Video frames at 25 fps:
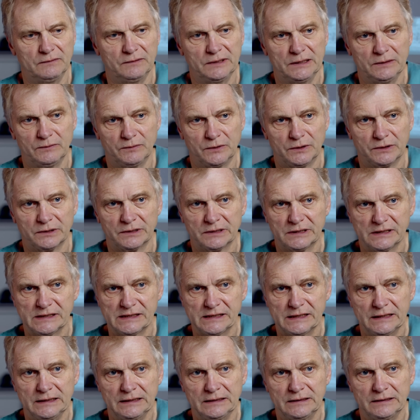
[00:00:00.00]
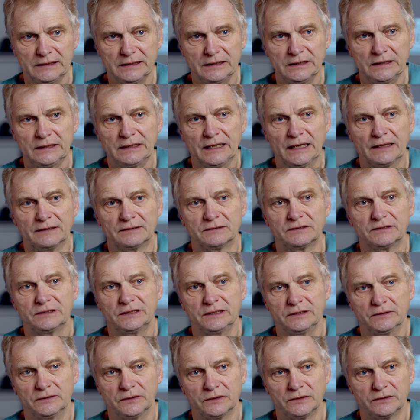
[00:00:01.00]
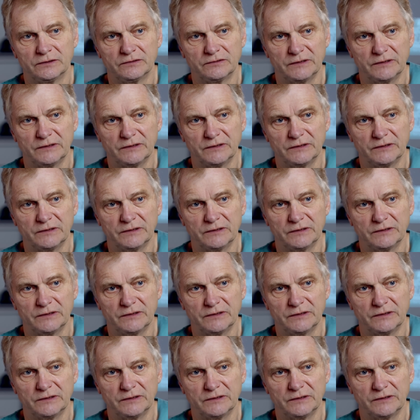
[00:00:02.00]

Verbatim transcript: We want a CT gantry on